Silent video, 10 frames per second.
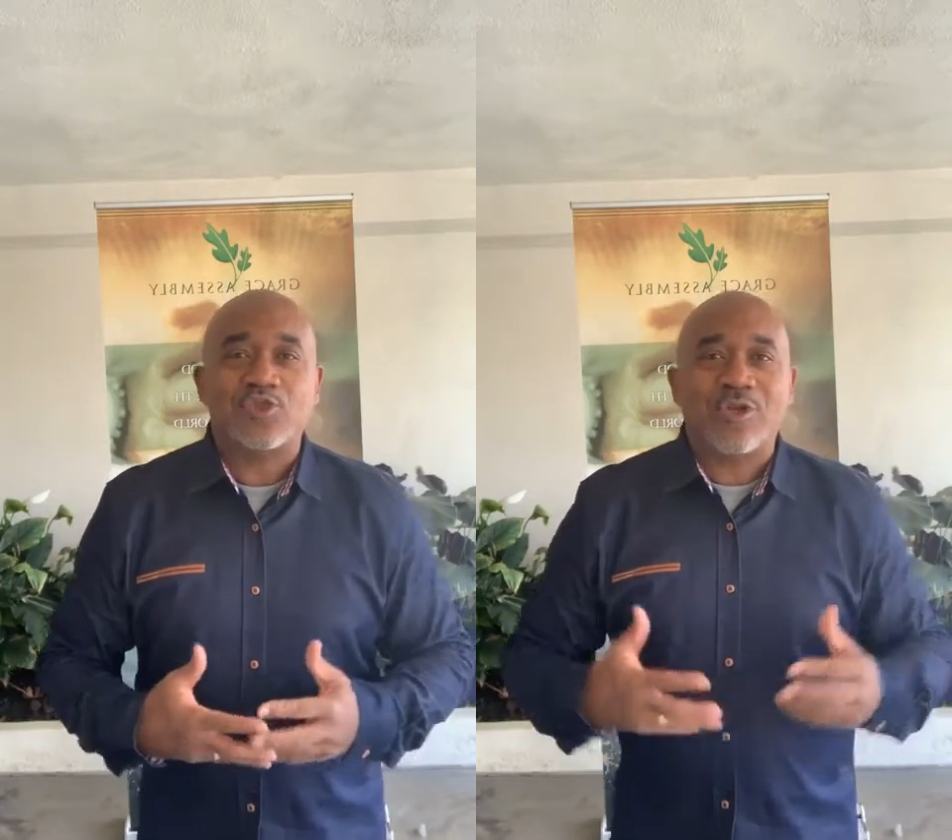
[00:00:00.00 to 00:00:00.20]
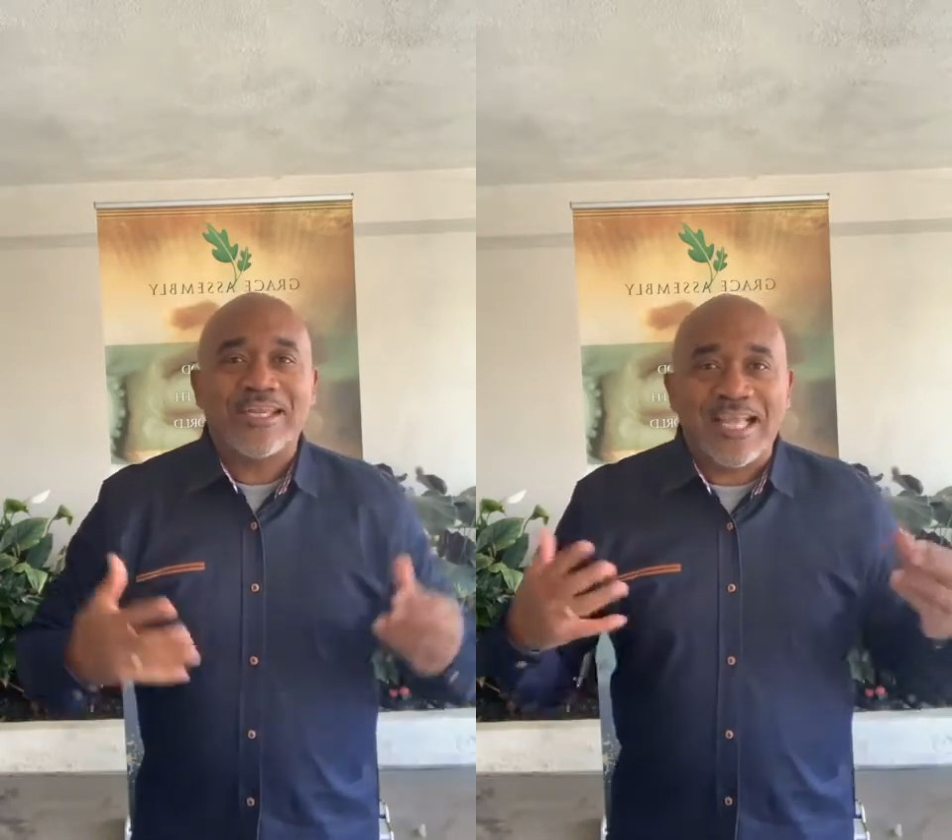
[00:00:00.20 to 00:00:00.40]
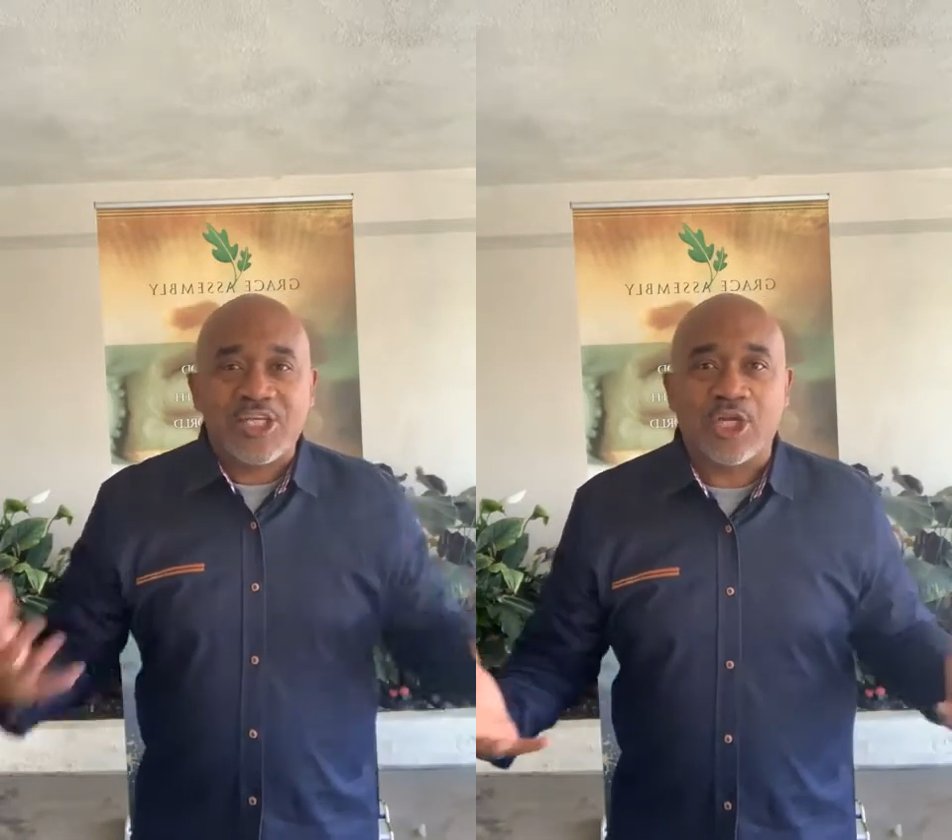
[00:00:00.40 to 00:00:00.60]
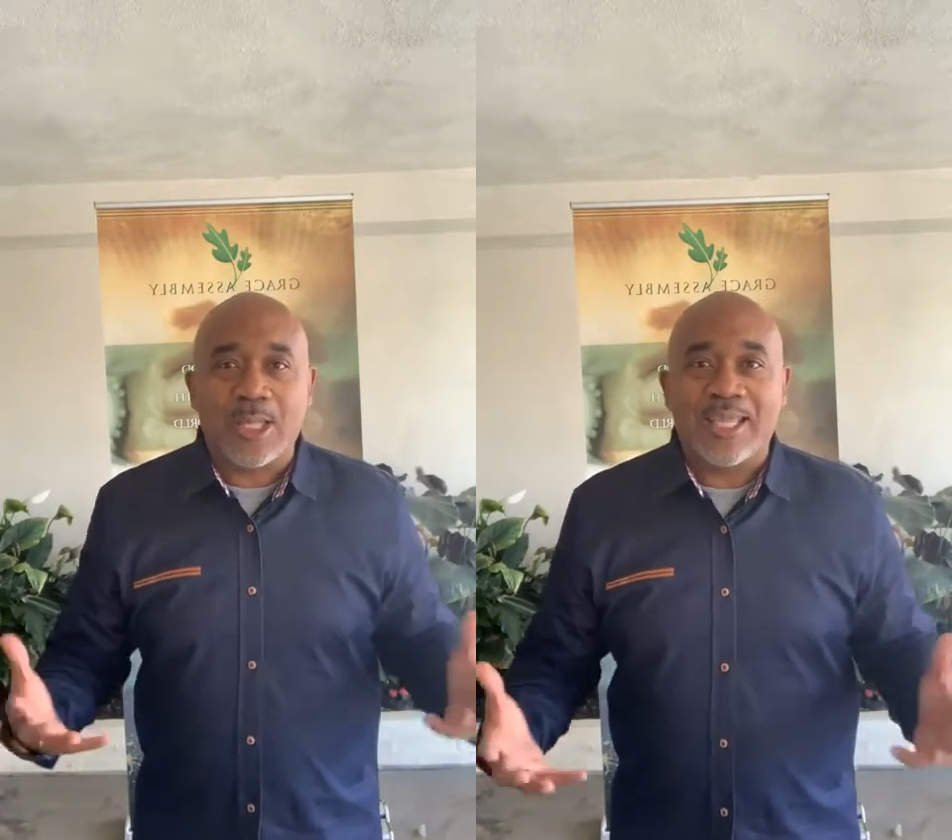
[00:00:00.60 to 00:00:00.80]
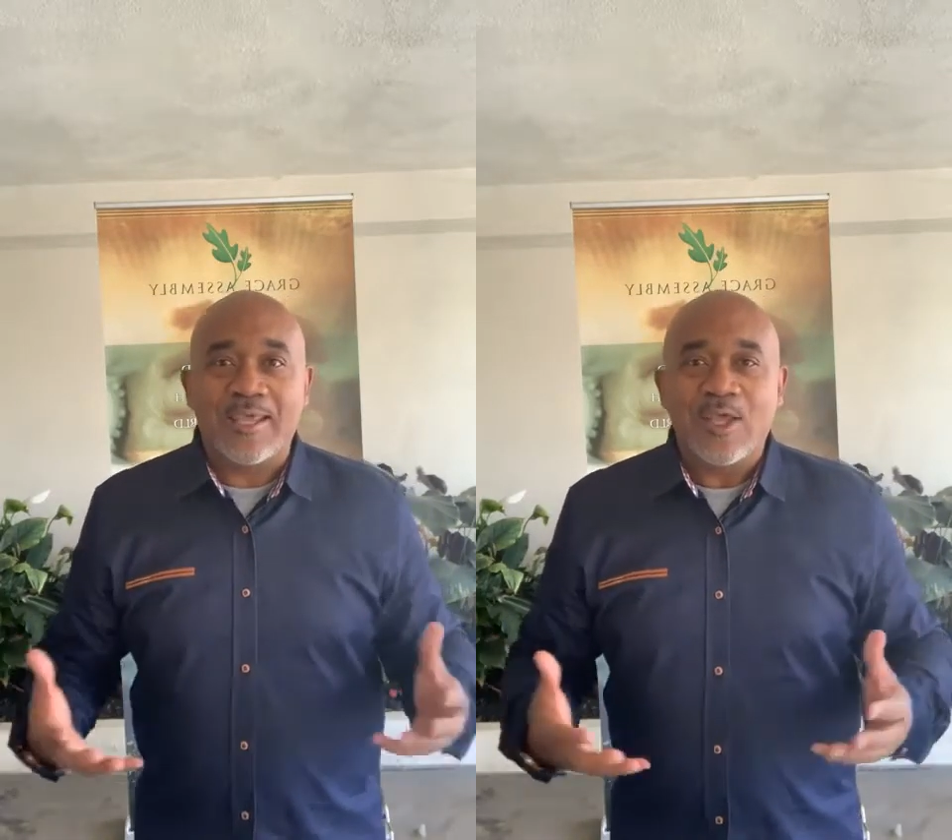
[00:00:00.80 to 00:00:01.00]

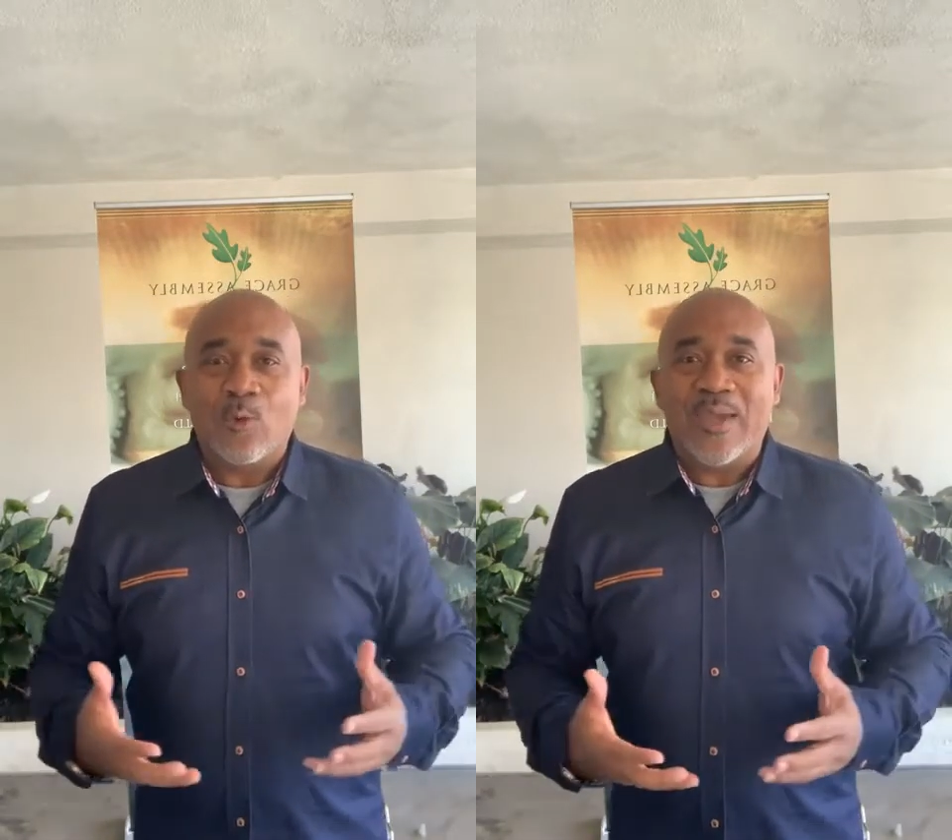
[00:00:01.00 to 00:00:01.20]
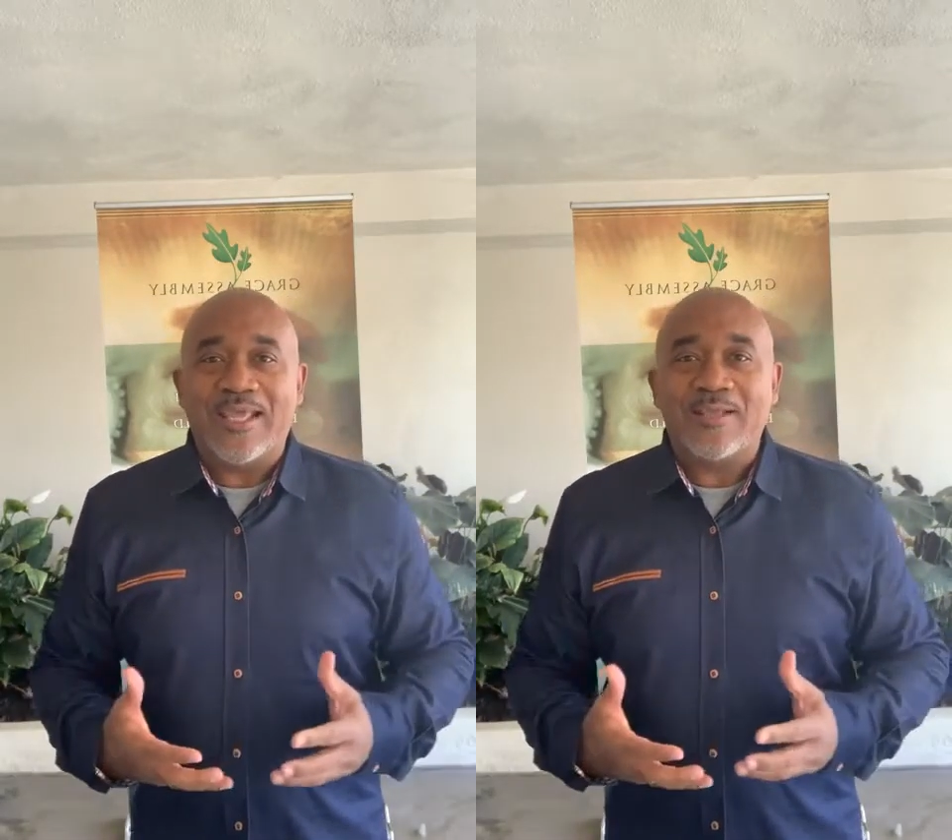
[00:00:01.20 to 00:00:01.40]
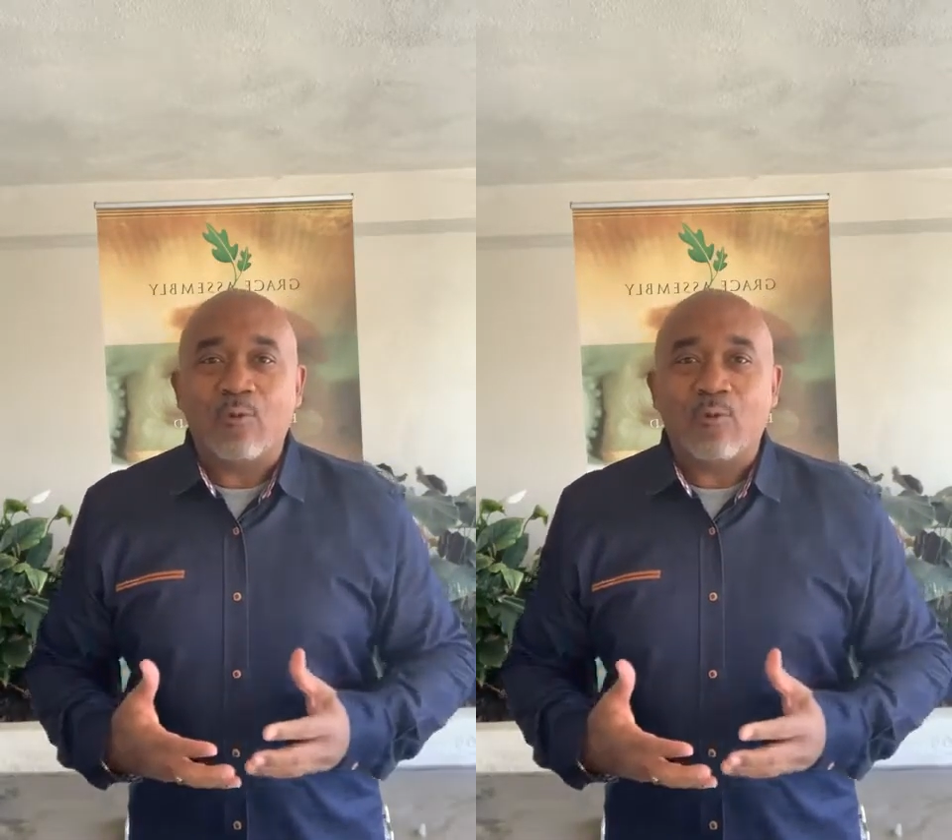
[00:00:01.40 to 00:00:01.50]
traditionally we